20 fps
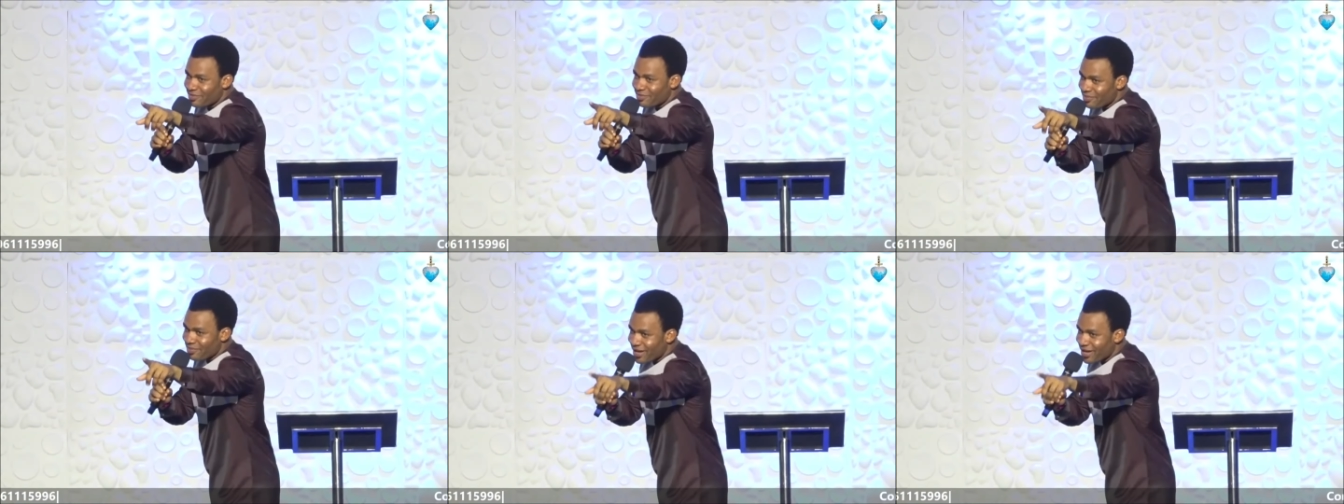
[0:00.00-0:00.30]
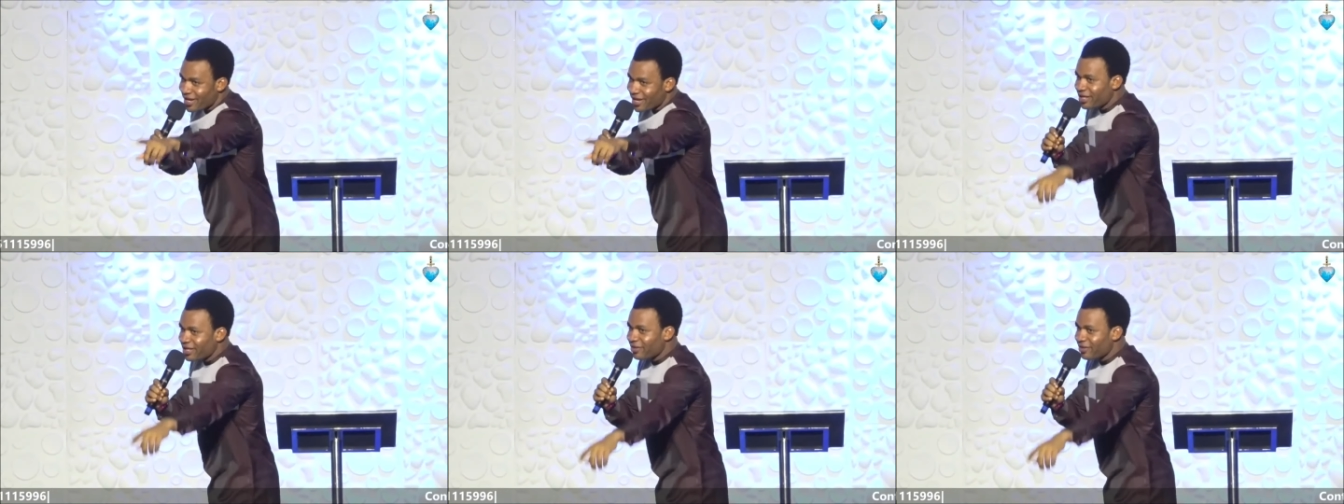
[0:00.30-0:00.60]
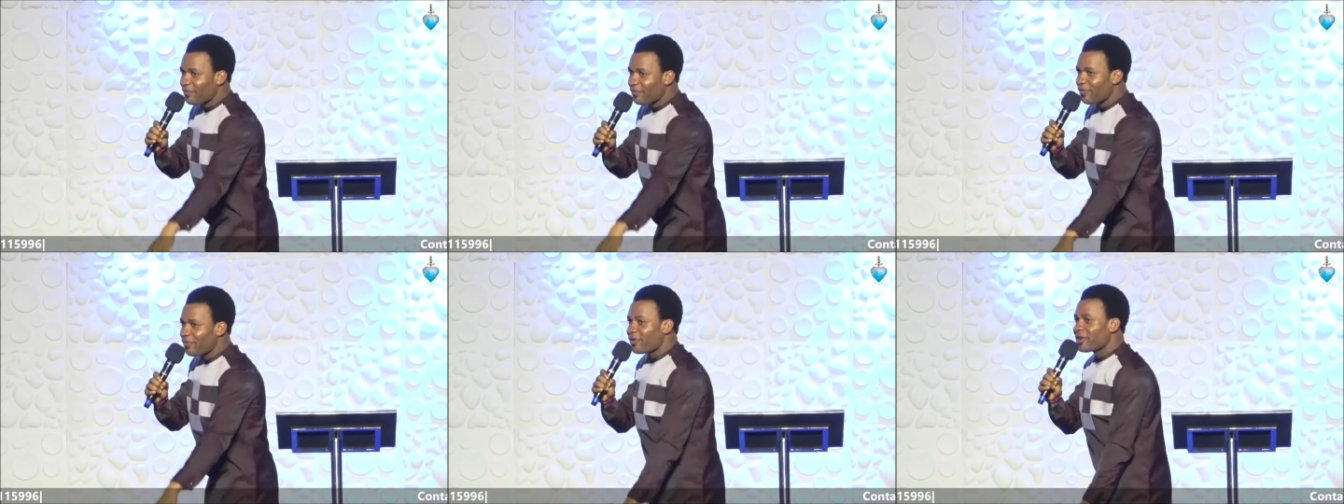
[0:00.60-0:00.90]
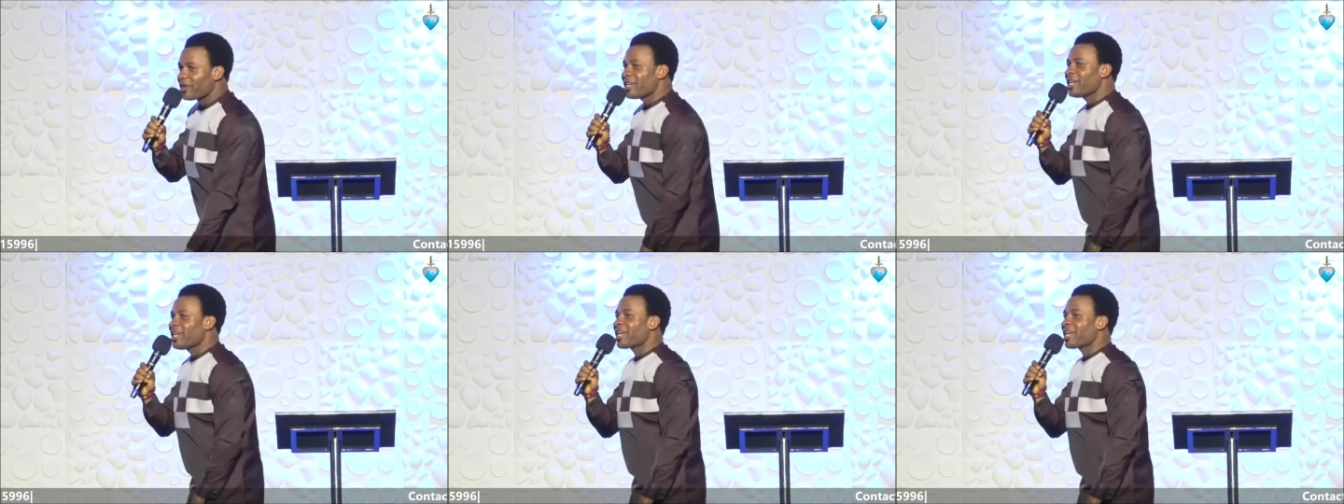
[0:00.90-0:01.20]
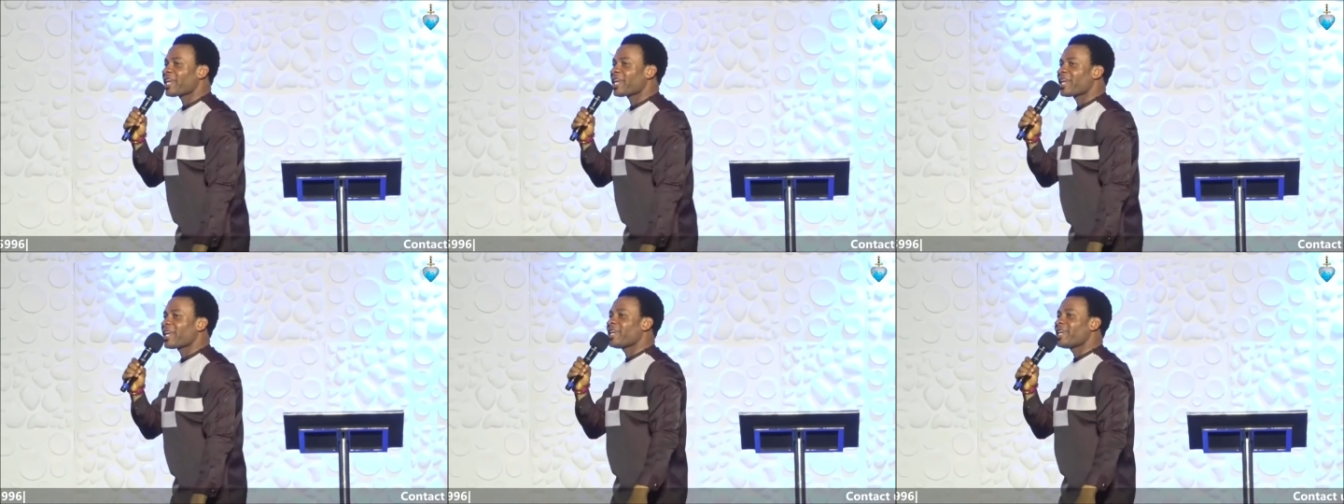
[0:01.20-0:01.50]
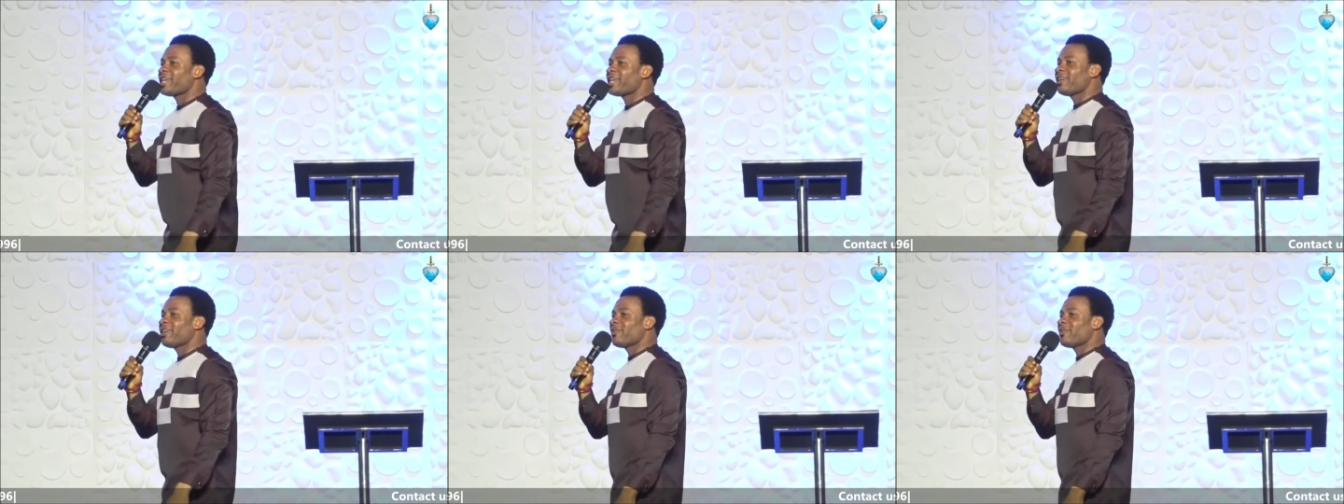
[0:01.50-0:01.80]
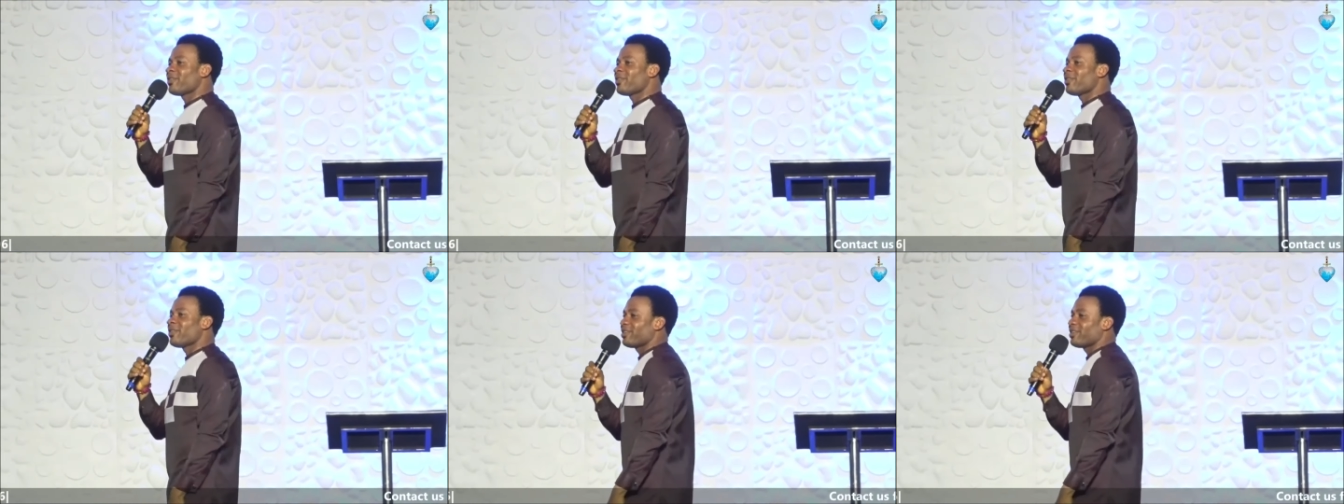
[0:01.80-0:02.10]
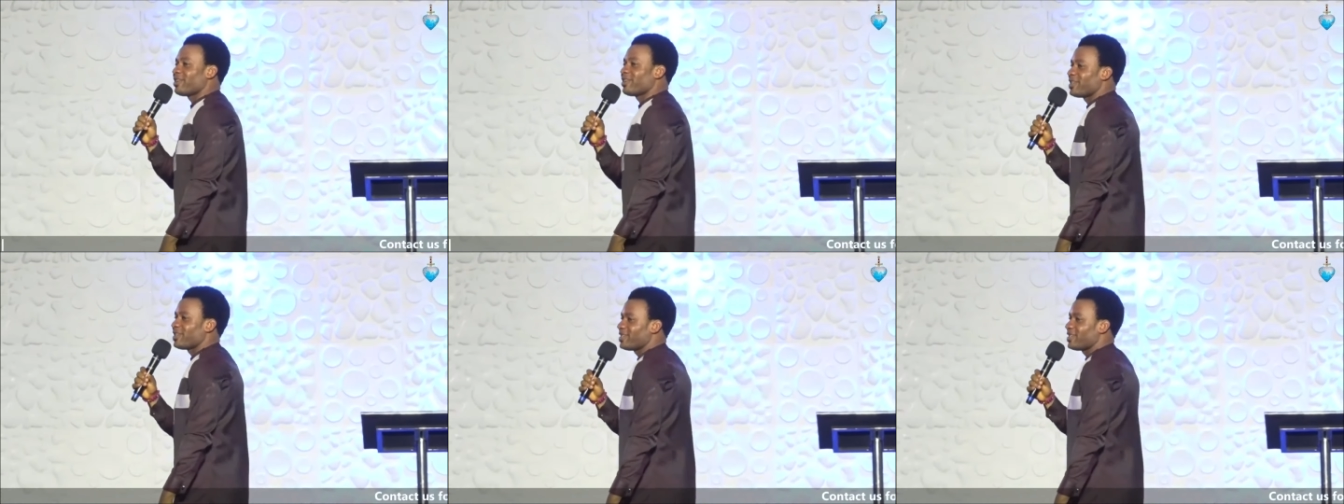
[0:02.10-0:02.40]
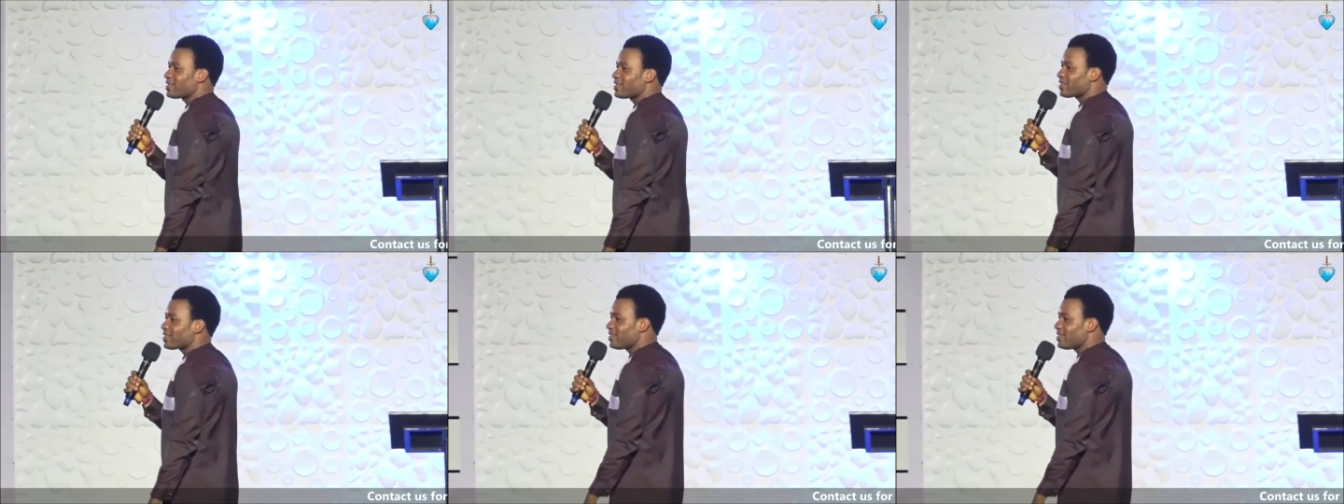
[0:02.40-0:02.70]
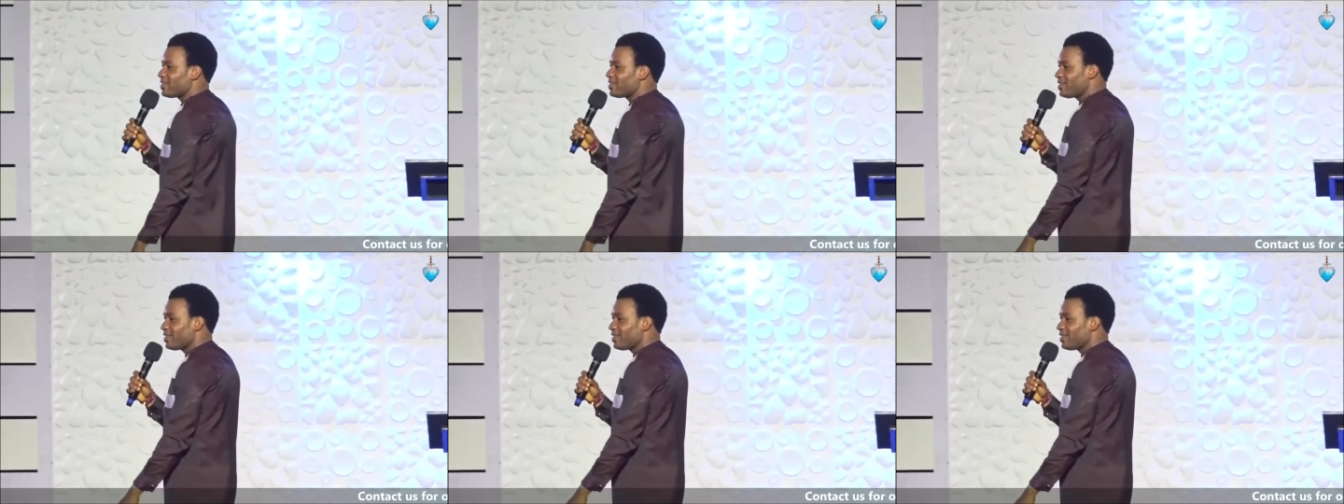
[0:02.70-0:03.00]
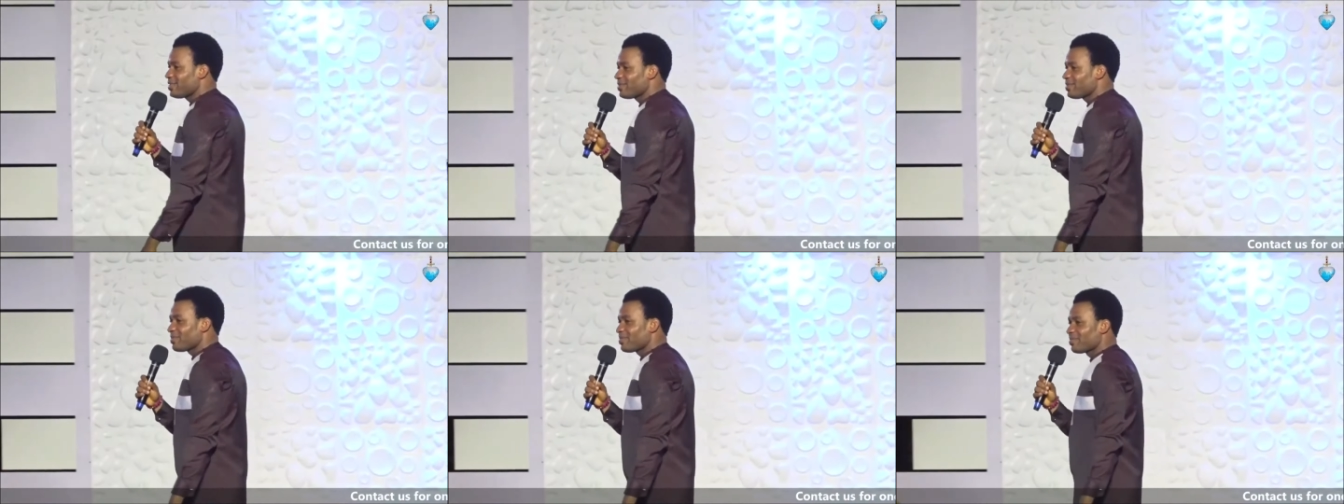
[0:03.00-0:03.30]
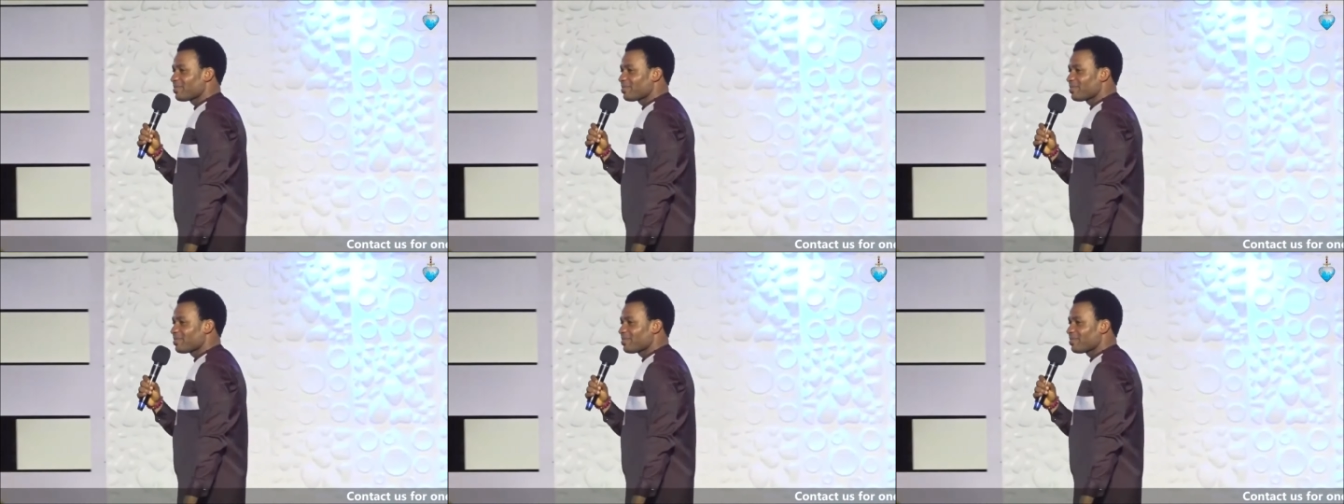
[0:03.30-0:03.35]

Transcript: meant for evil, and he